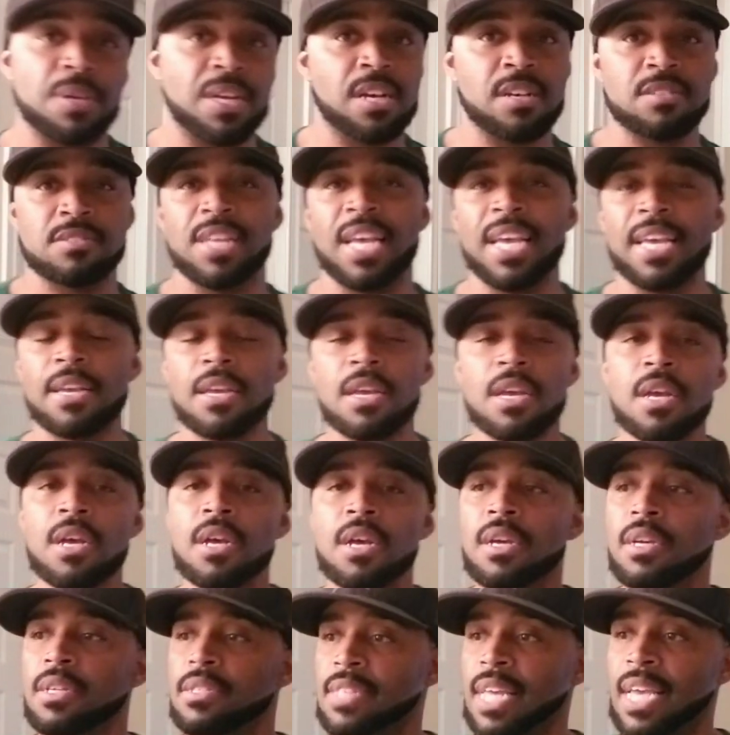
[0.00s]
because they're
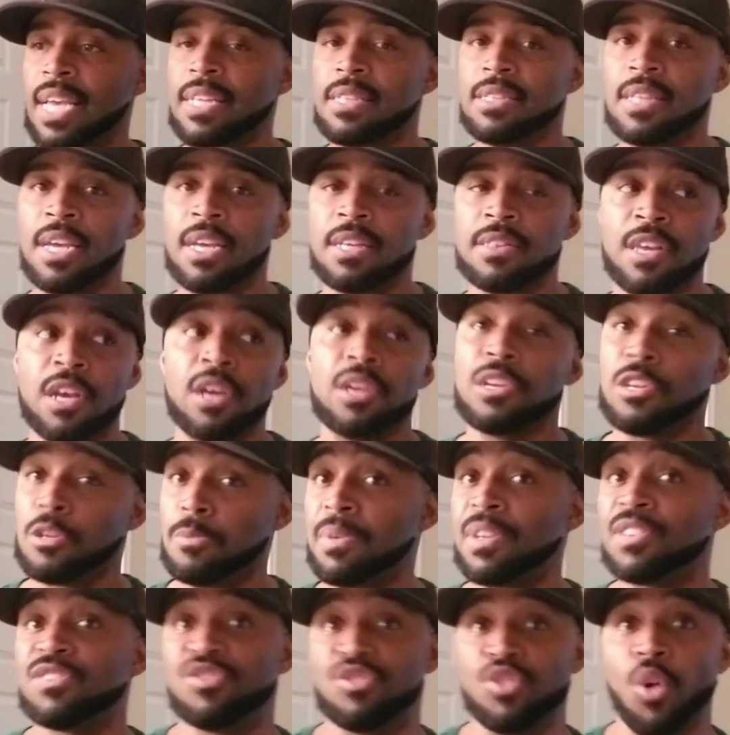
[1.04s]
a little
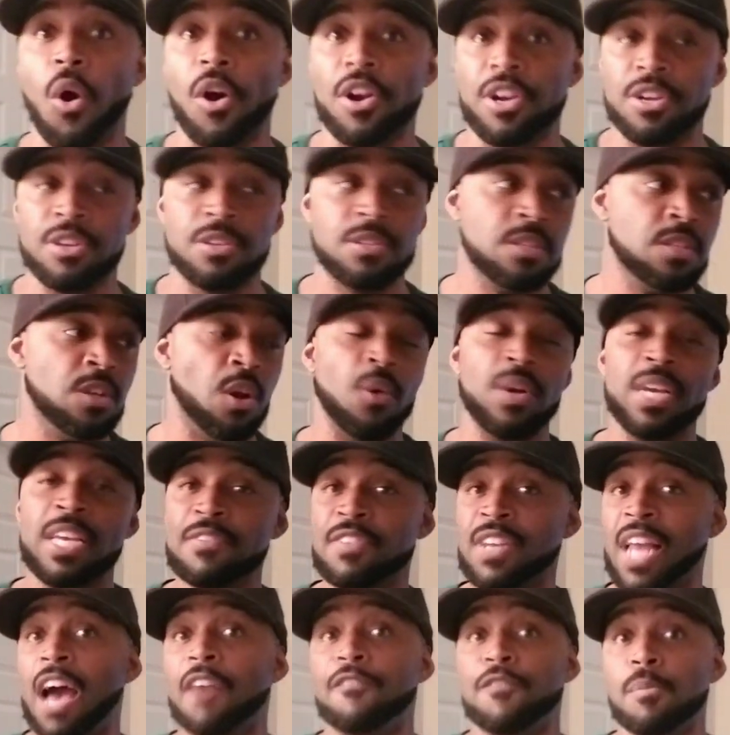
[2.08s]
bit shorter. You know,
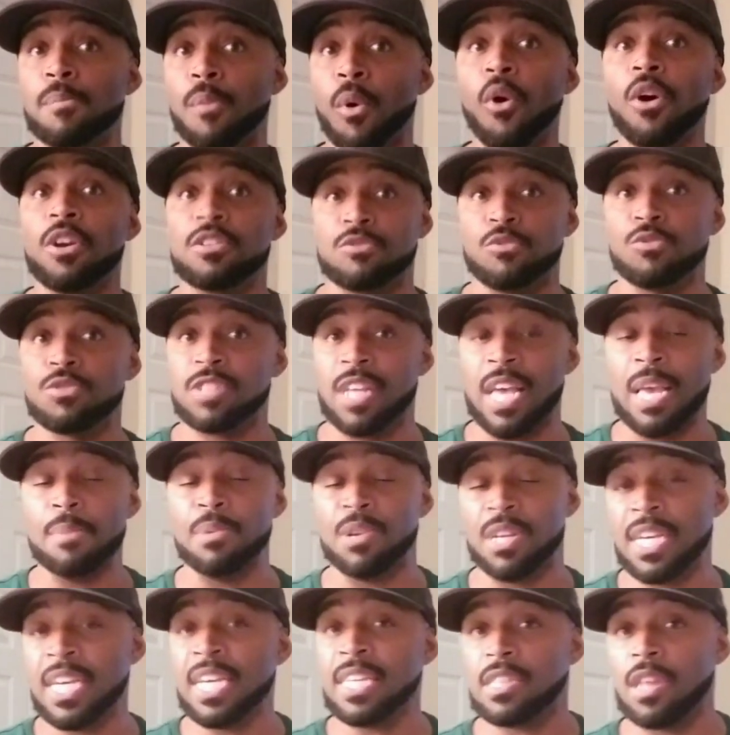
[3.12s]
even Alfred Morris was able
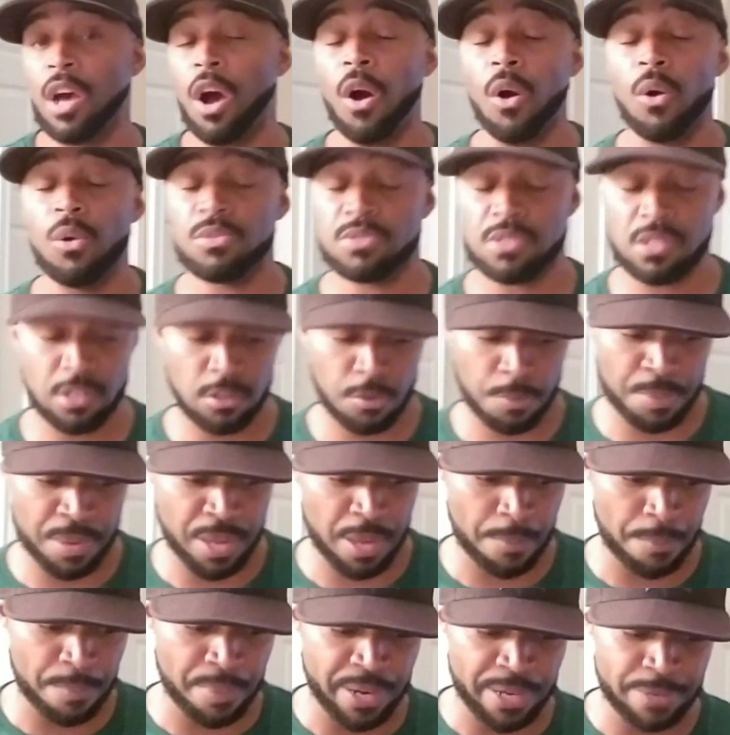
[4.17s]
to hit the holes a little
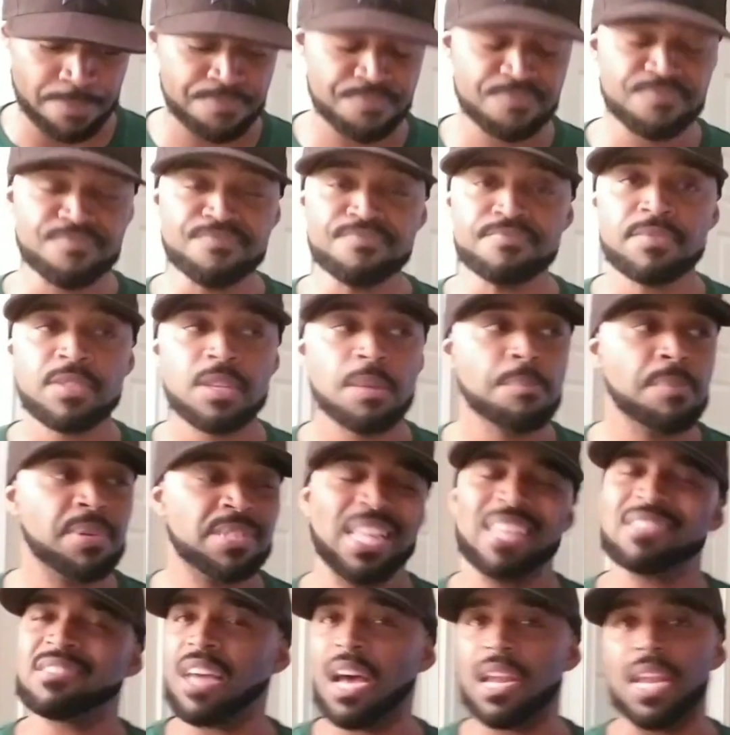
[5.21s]
bit. But
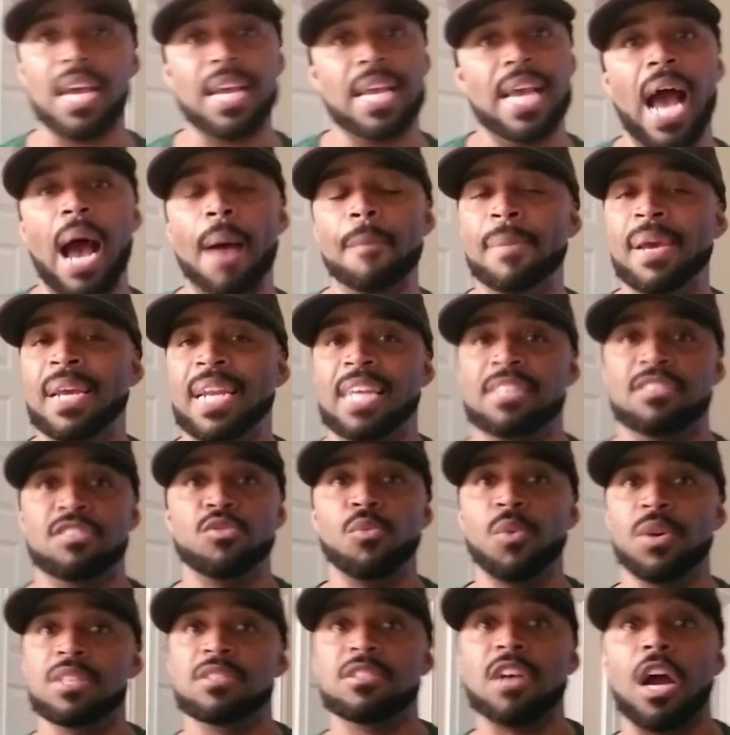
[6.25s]
that's all I got, man. I just
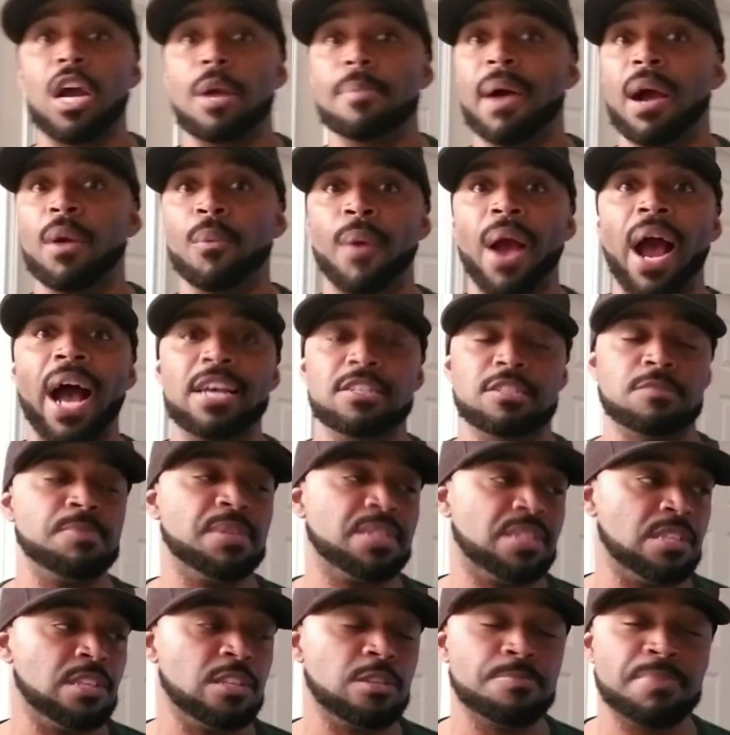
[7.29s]
want to talk about Rod
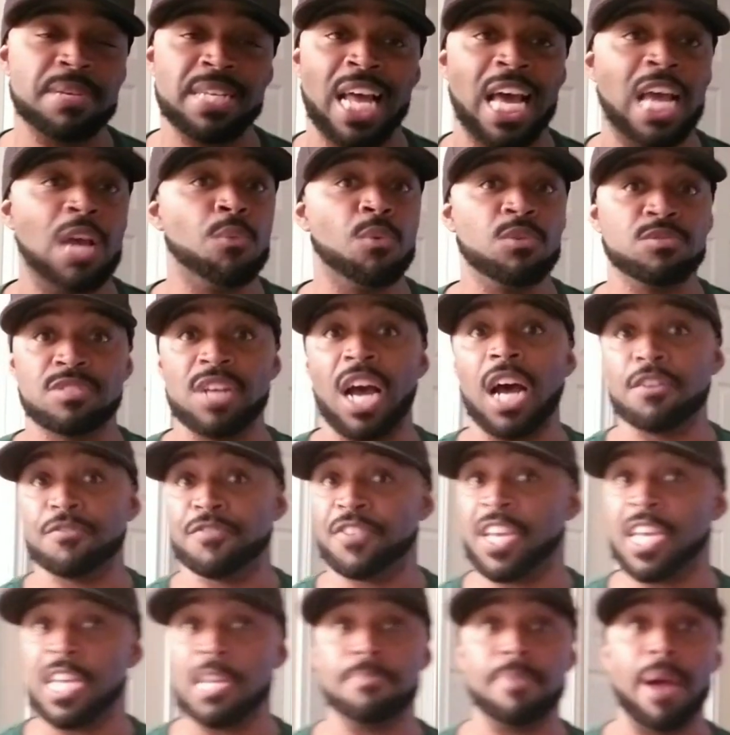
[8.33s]
Smith a little bit. I didn't want y'all to
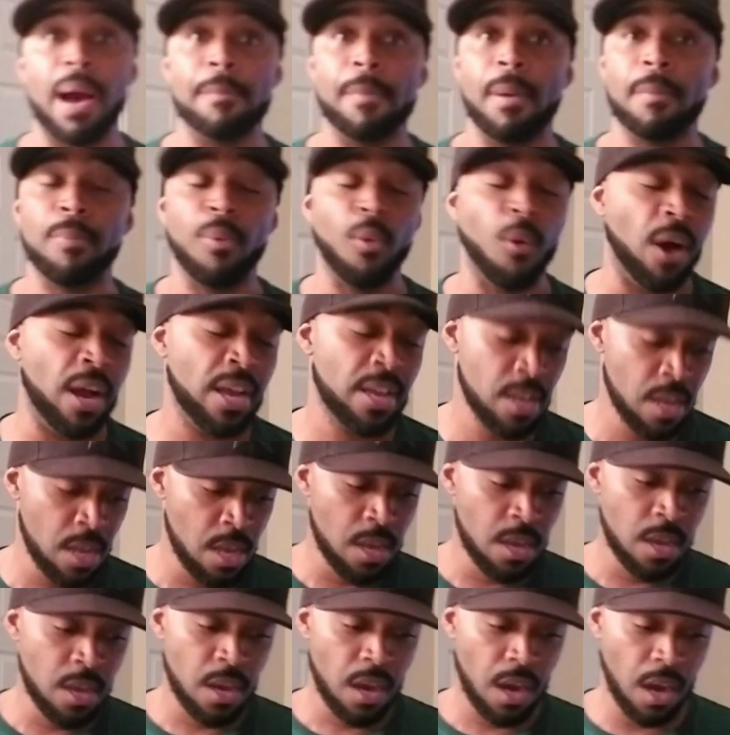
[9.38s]
forget about my boy.
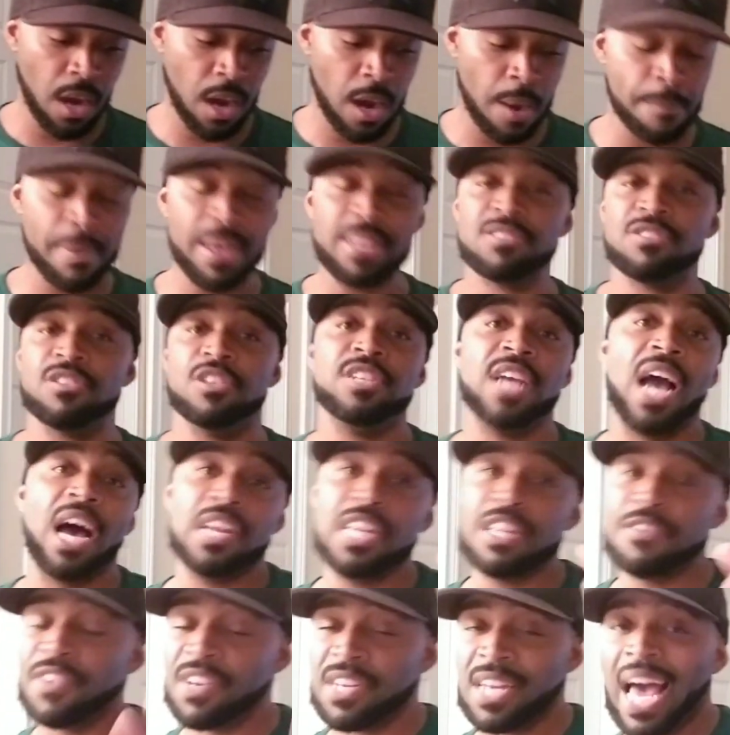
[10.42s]
Make sure y'all
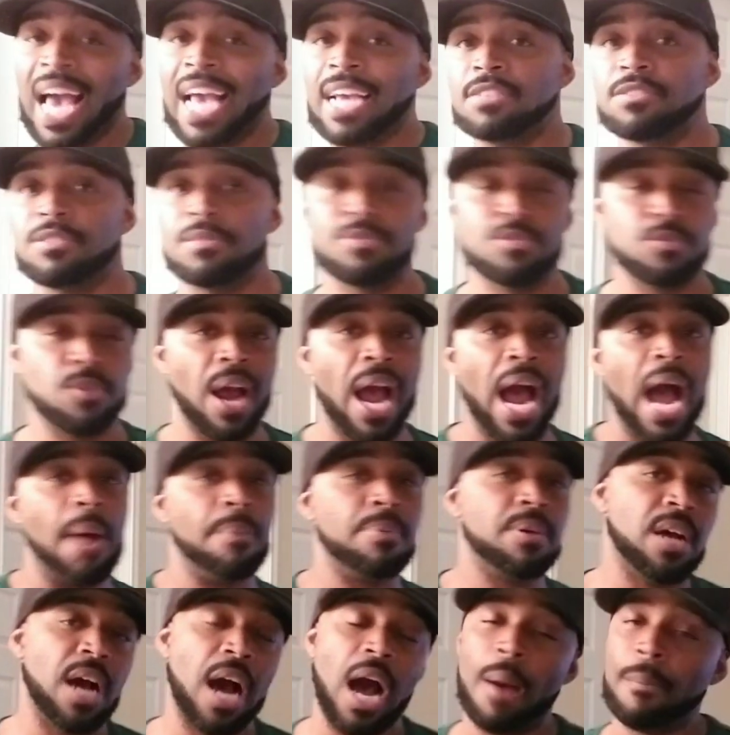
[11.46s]
leave a like,
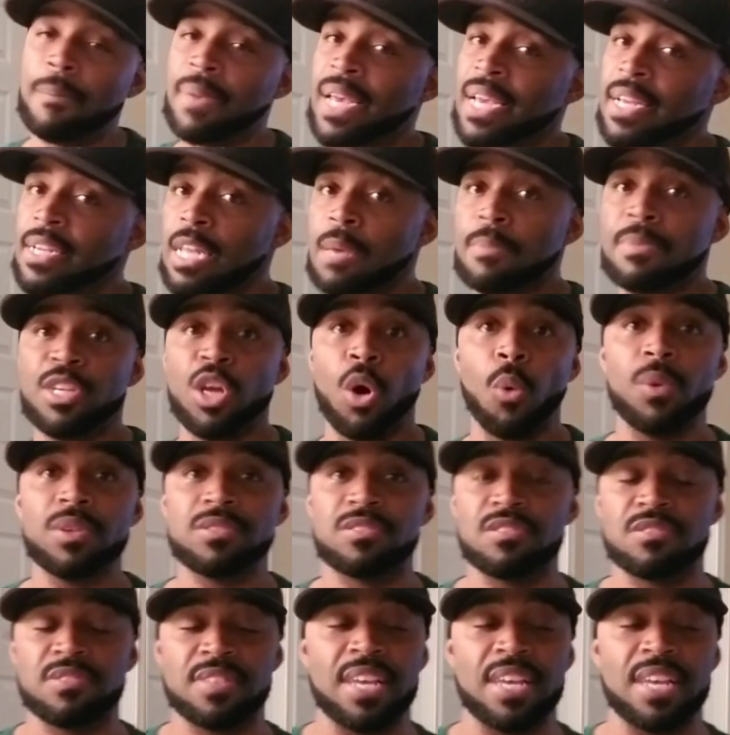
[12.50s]
subscribe, comment. Let me know what you